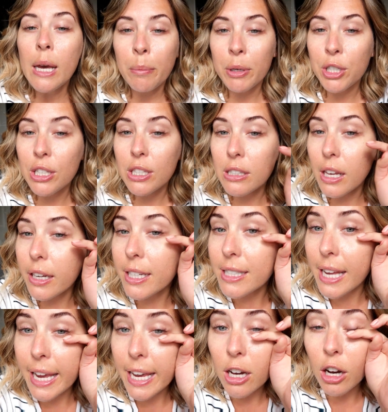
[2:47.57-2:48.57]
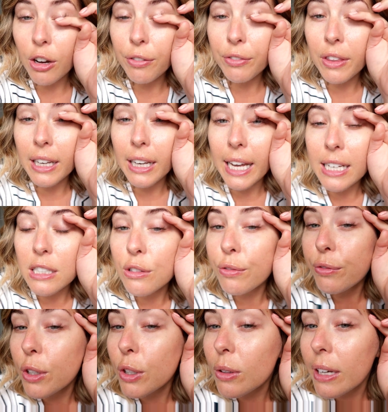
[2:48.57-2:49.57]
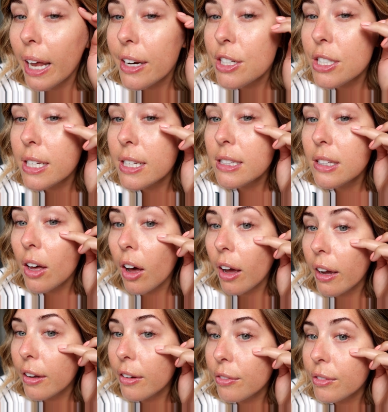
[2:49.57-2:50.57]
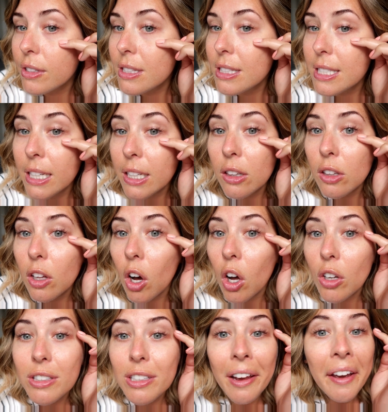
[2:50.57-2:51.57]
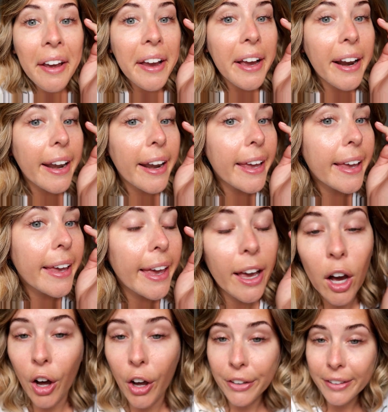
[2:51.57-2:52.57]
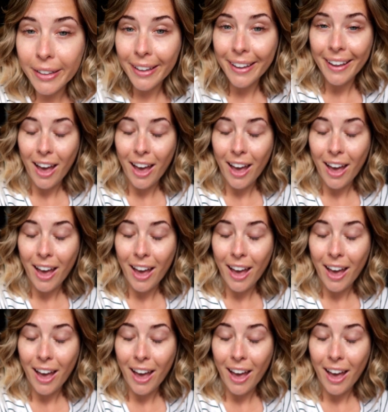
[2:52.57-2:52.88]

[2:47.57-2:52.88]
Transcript: But she's gonna take off the last few lashes that I've still got clinging on